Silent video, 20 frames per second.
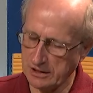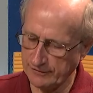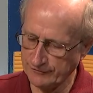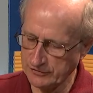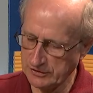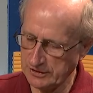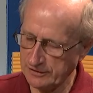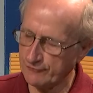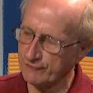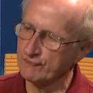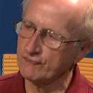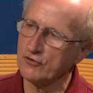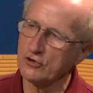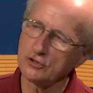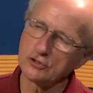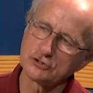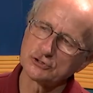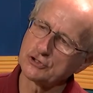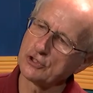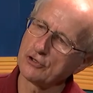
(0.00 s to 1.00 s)
of the
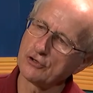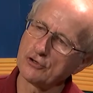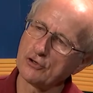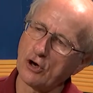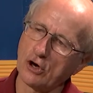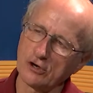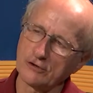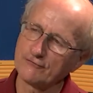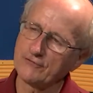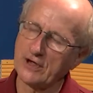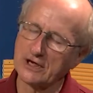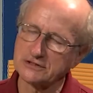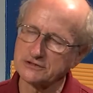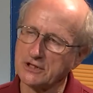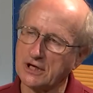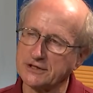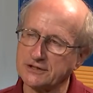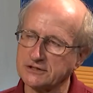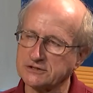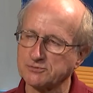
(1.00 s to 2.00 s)
furniture and artifacts
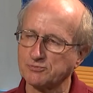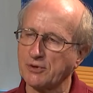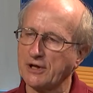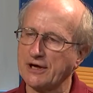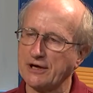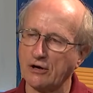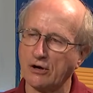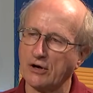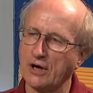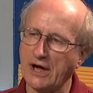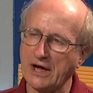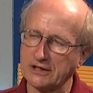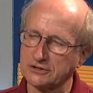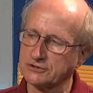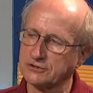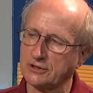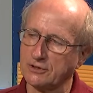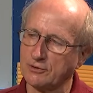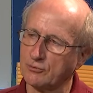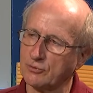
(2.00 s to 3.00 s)
on display are
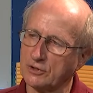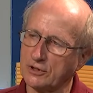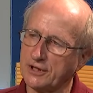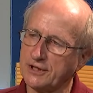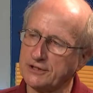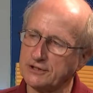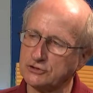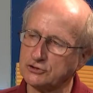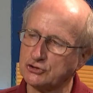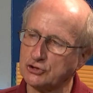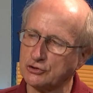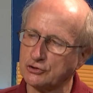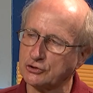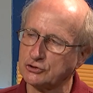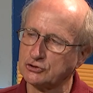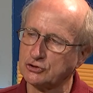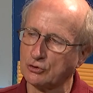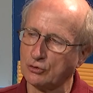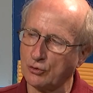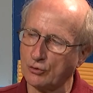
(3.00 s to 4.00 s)
actually related to the
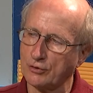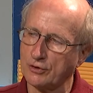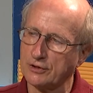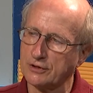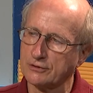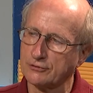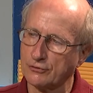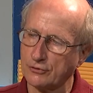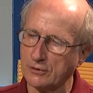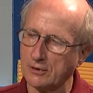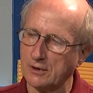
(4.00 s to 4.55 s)
Delord